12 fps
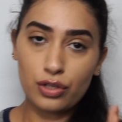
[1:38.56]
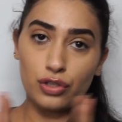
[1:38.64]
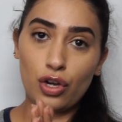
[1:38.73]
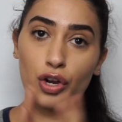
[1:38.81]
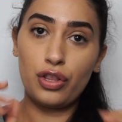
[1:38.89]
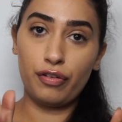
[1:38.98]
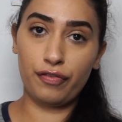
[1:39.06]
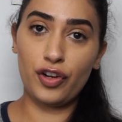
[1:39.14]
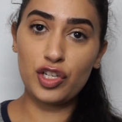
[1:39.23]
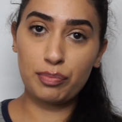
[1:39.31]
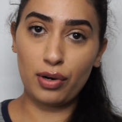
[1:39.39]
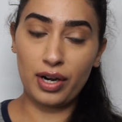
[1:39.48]
So the
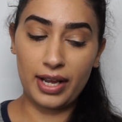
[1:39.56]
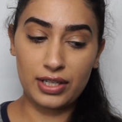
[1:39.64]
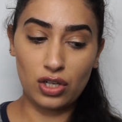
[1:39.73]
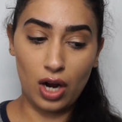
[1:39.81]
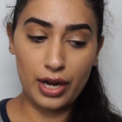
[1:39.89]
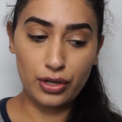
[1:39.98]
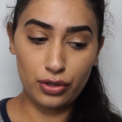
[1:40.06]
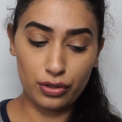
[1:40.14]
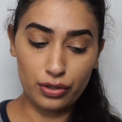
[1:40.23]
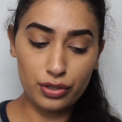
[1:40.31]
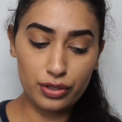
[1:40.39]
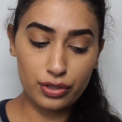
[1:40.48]
first product I
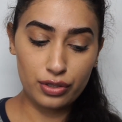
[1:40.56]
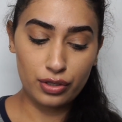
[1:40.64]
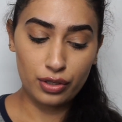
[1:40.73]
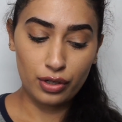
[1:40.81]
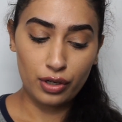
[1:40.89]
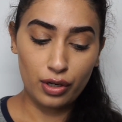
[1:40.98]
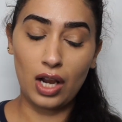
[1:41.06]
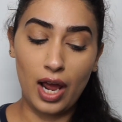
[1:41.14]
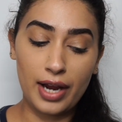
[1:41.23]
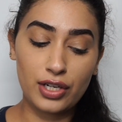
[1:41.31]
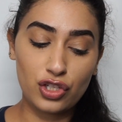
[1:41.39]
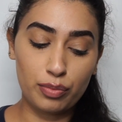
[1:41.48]
use,
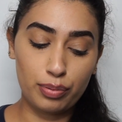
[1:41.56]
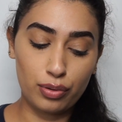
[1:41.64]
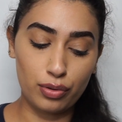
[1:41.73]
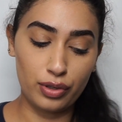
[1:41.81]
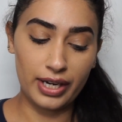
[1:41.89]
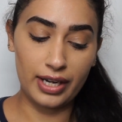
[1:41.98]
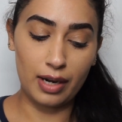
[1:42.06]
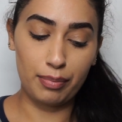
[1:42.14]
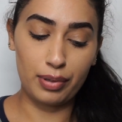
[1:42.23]
like to put in a